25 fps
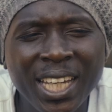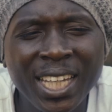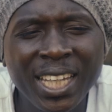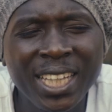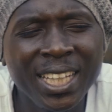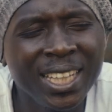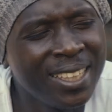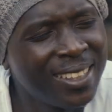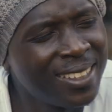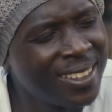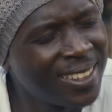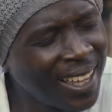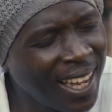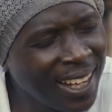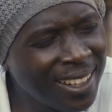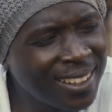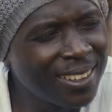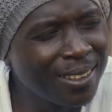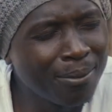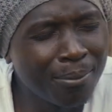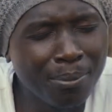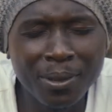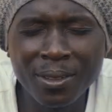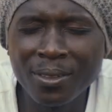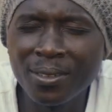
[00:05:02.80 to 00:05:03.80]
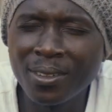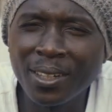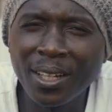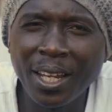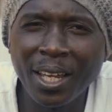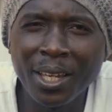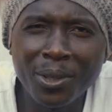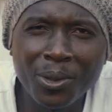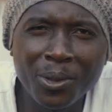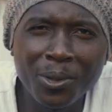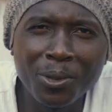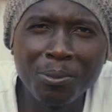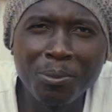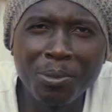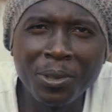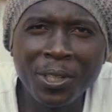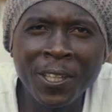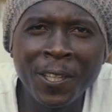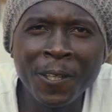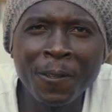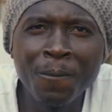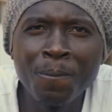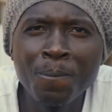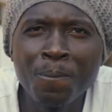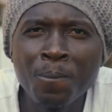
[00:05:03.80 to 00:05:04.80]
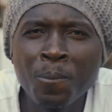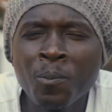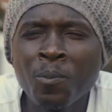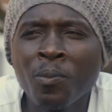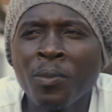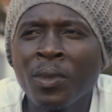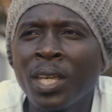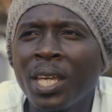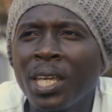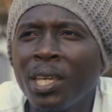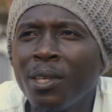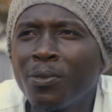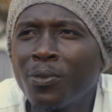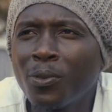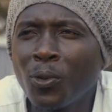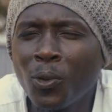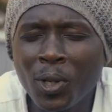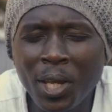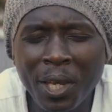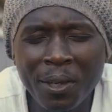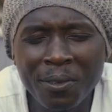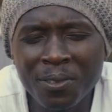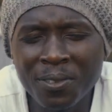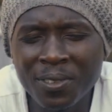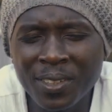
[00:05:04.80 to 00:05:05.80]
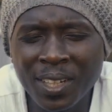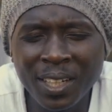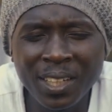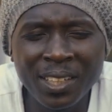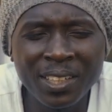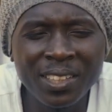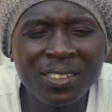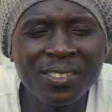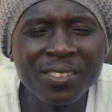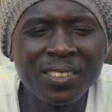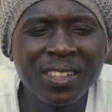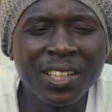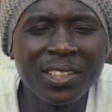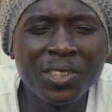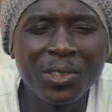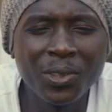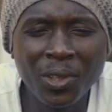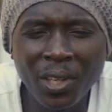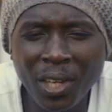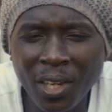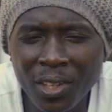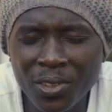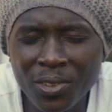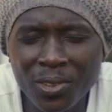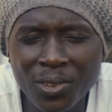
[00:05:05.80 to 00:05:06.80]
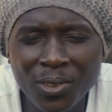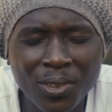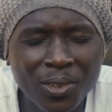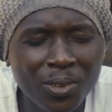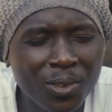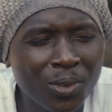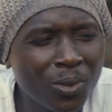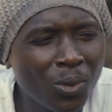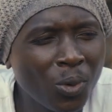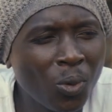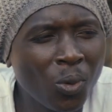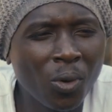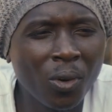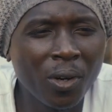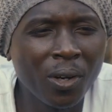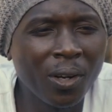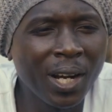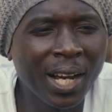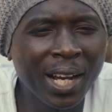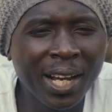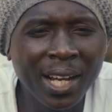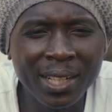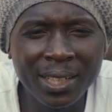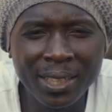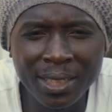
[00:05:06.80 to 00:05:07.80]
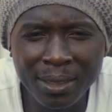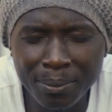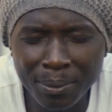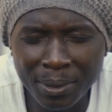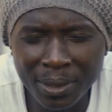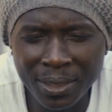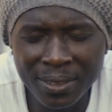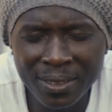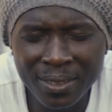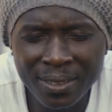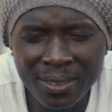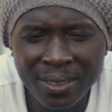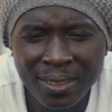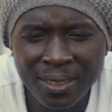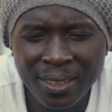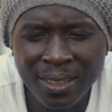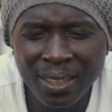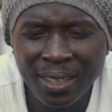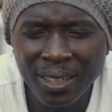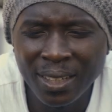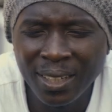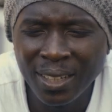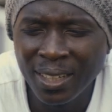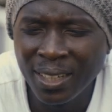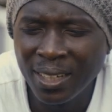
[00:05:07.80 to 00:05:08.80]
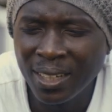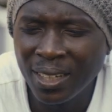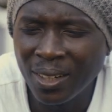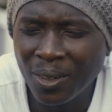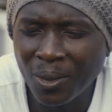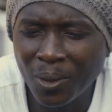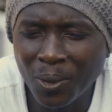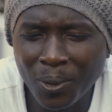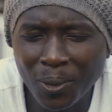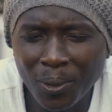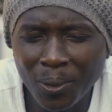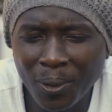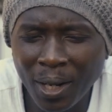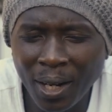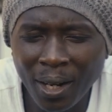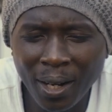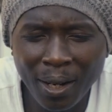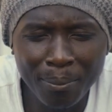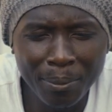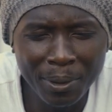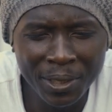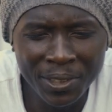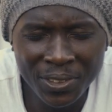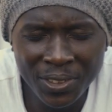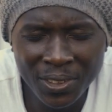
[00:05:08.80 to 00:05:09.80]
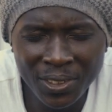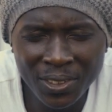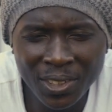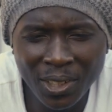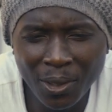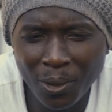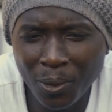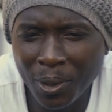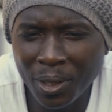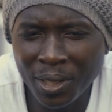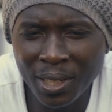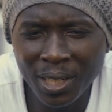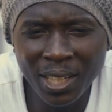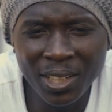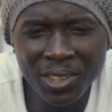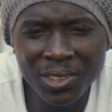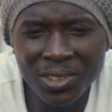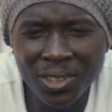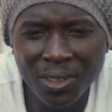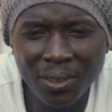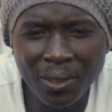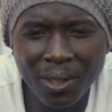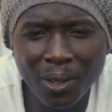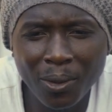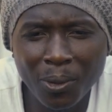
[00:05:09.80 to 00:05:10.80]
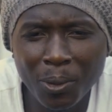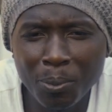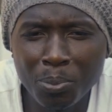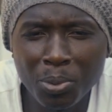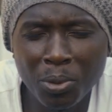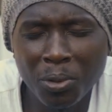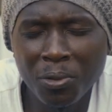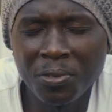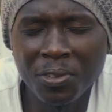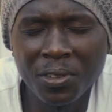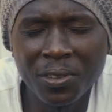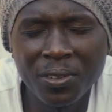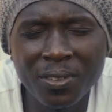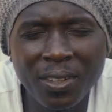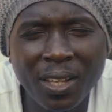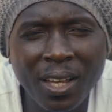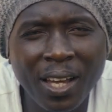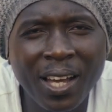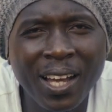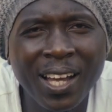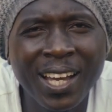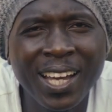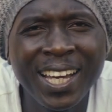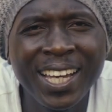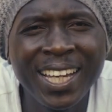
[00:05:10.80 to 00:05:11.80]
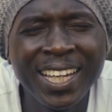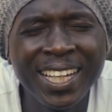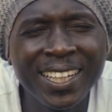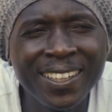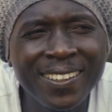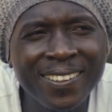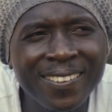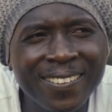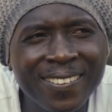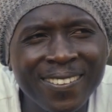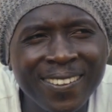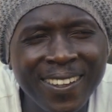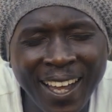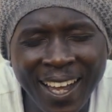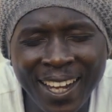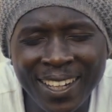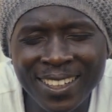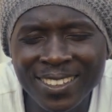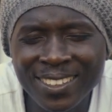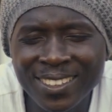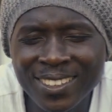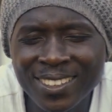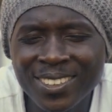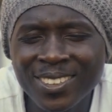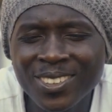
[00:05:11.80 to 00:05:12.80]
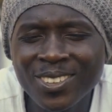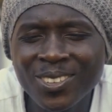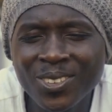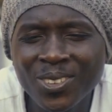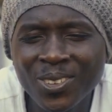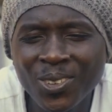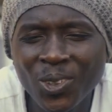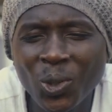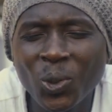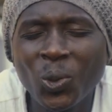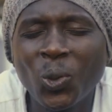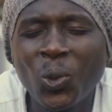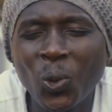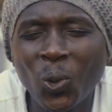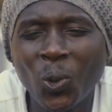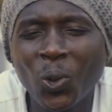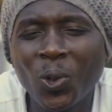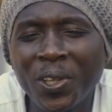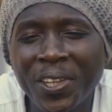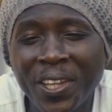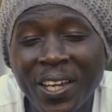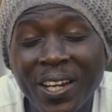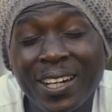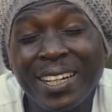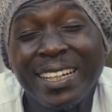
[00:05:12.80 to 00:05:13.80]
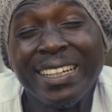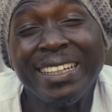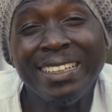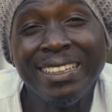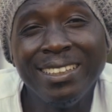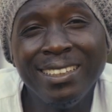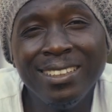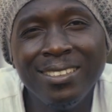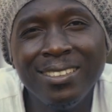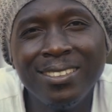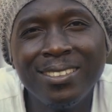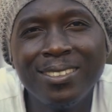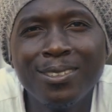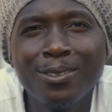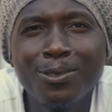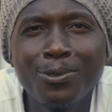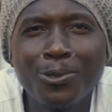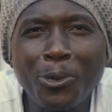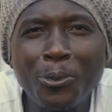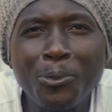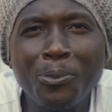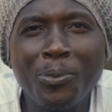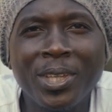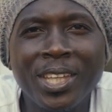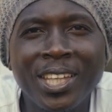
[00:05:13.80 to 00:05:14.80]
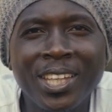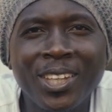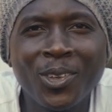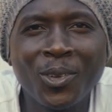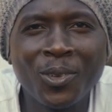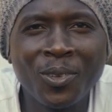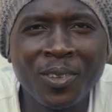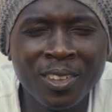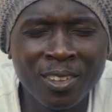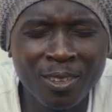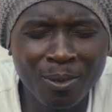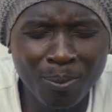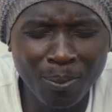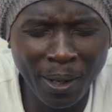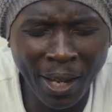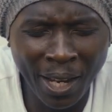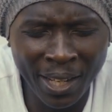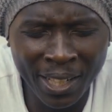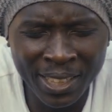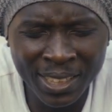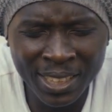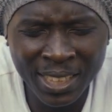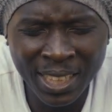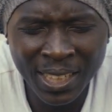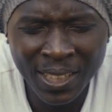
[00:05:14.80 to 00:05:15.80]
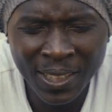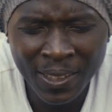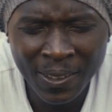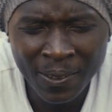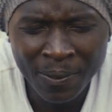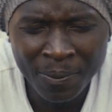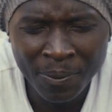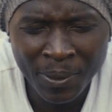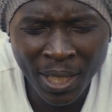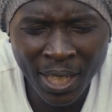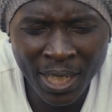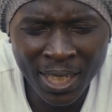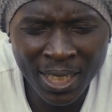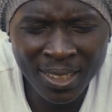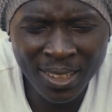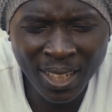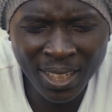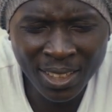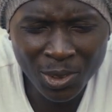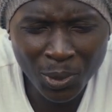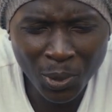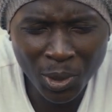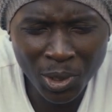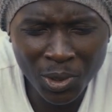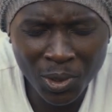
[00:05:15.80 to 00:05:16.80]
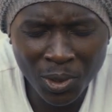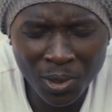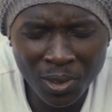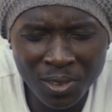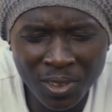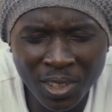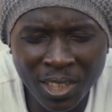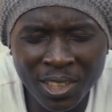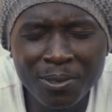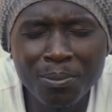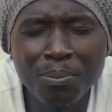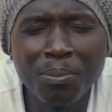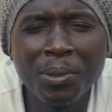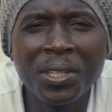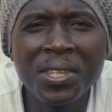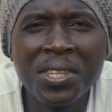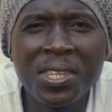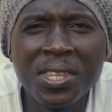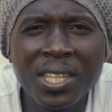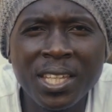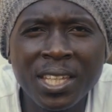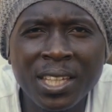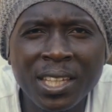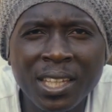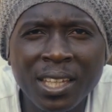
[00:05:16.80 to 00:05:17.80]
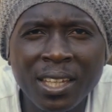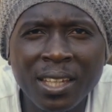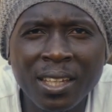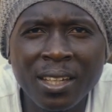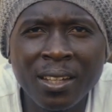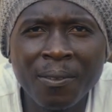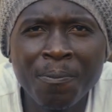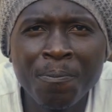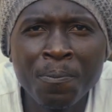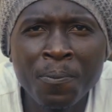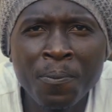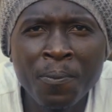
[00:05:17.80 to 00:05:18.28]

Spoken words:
is that the best that I could be? If all I've studied is education or academics, or I'm a teacher or a lecturer or professor, is that all there is for me on this planet? And such questions get me thinking